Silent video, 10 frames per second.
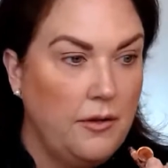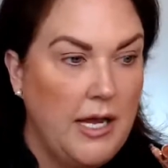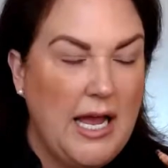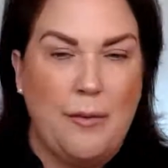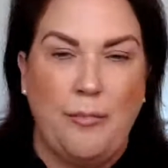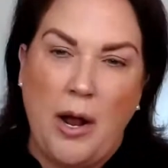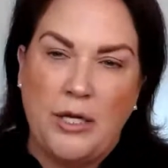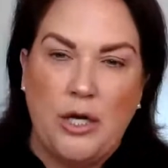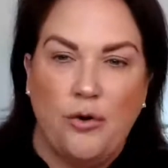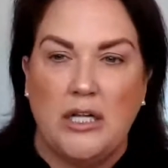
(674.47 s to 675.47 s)
And I'm probably
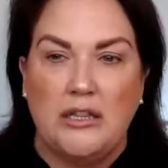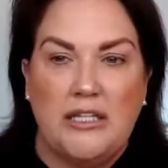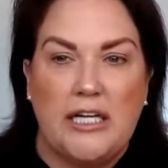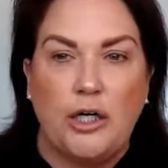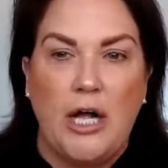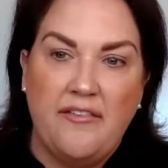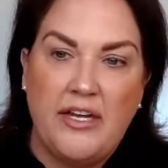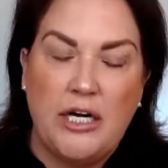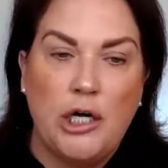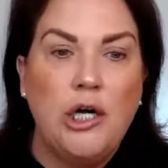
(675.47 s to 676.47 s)
going a little
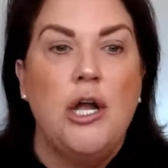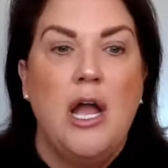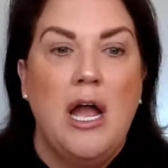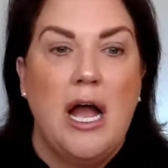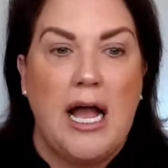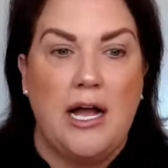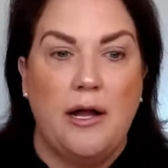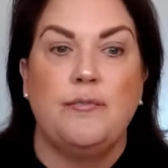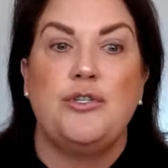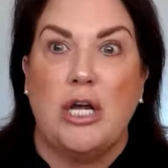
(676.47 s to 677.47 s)
heavier
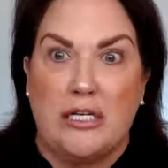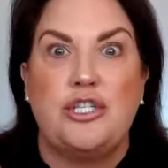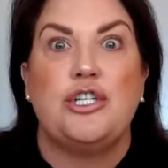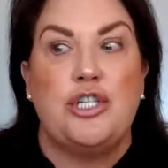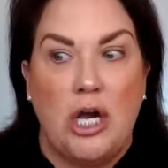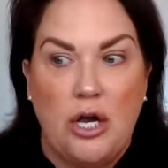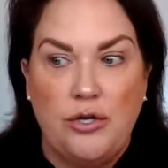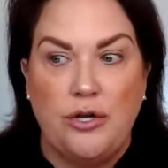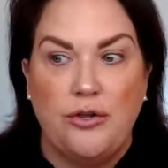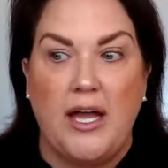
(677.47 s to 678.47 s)
um, just to show
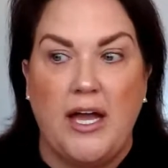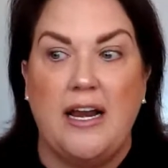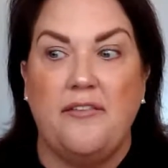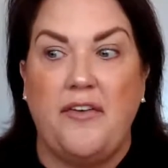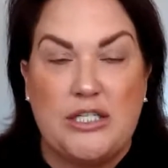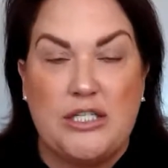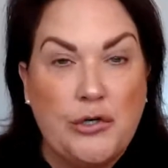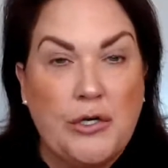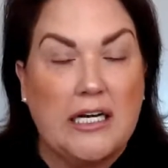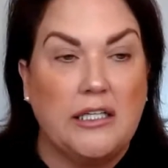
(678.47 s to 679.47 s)
you that if I do get
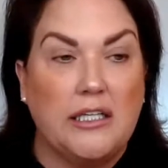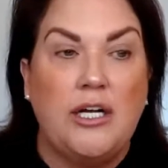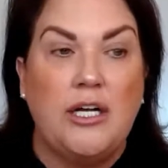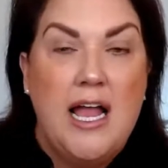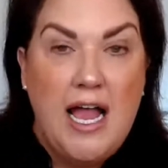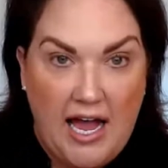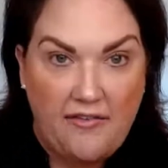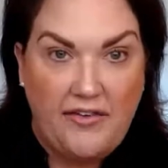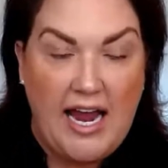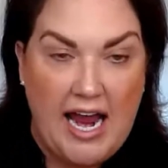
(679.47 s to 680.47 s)
a little
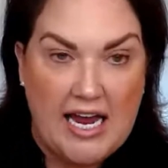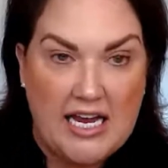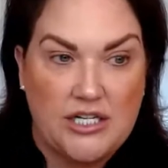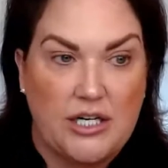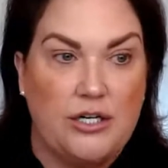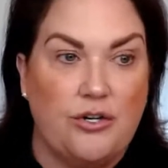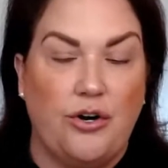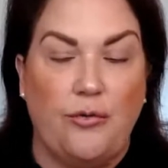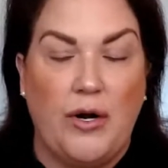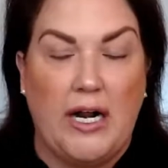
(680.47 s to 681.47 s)
heavy handed
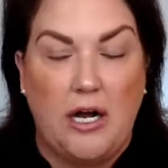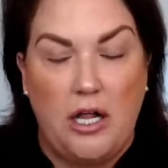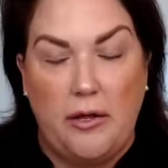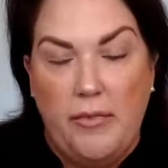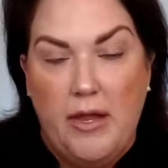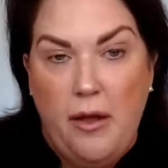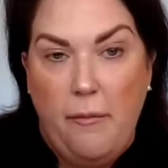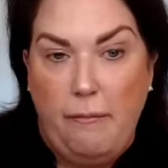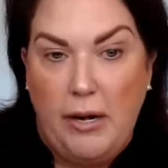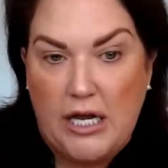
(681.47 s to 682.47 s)
or what I call it,
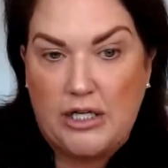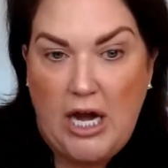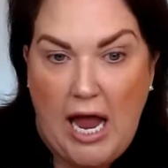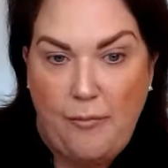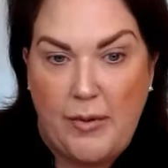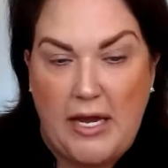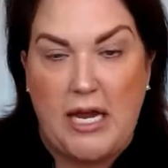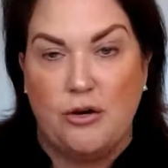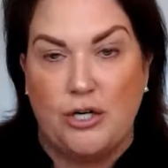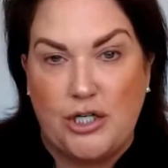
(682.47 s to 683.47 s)
blush happy
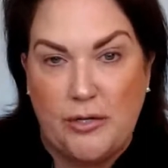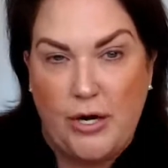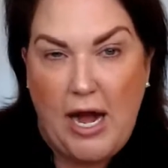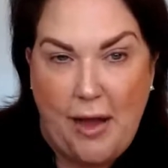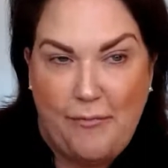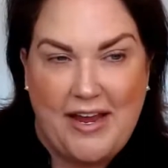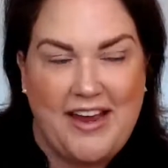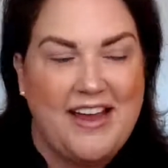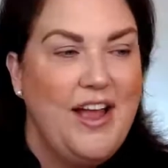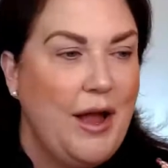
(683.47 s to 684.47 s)
or shimmer
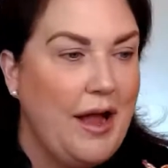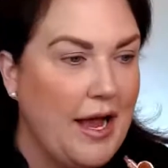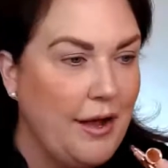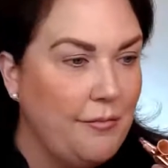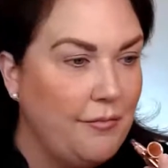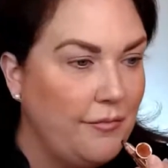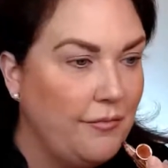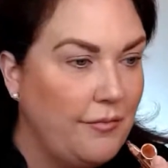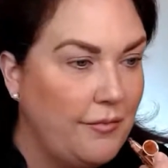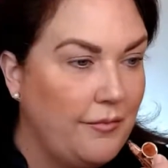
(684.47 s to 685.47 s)
happy, um,
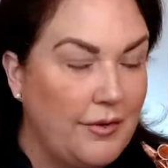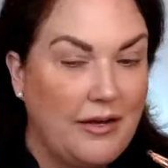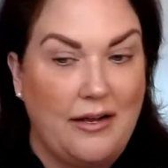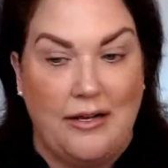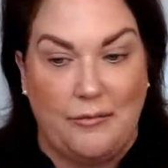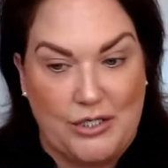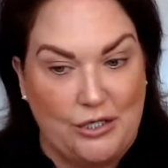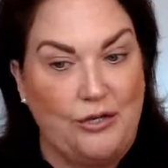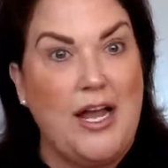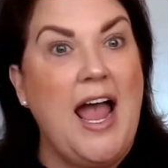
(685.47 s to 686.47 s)
I'm still
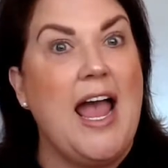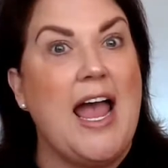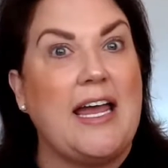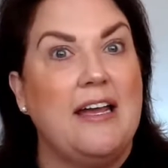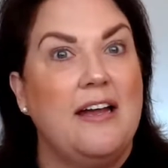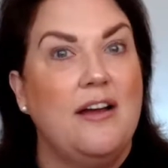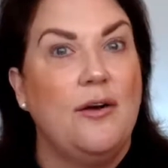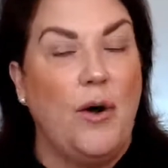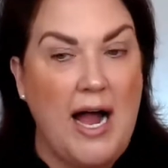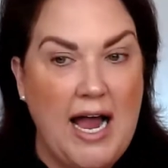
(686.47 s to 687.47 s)
okay.
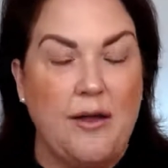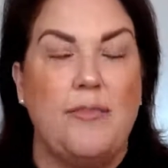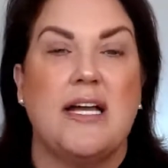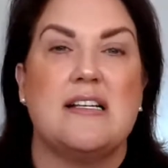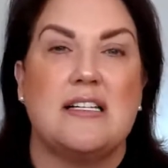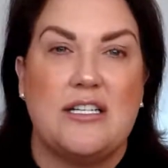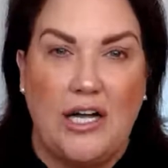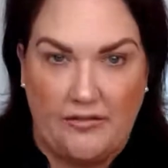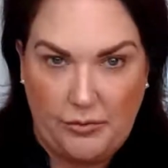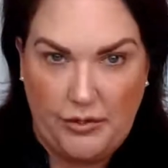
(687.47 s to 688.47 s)
Why? Because I still
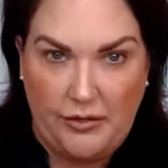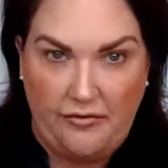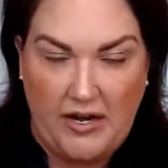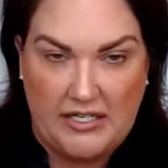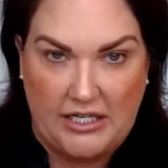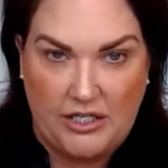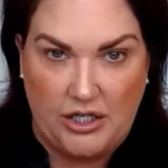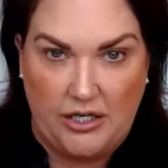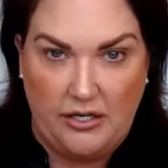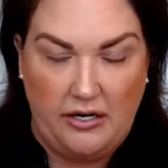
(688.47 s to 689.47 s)
have to put the foundation
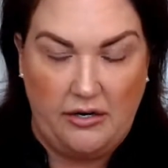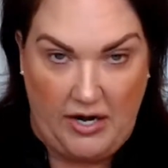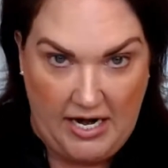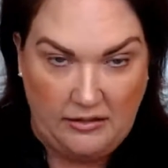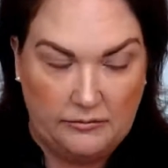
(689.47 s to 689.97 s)
on, right?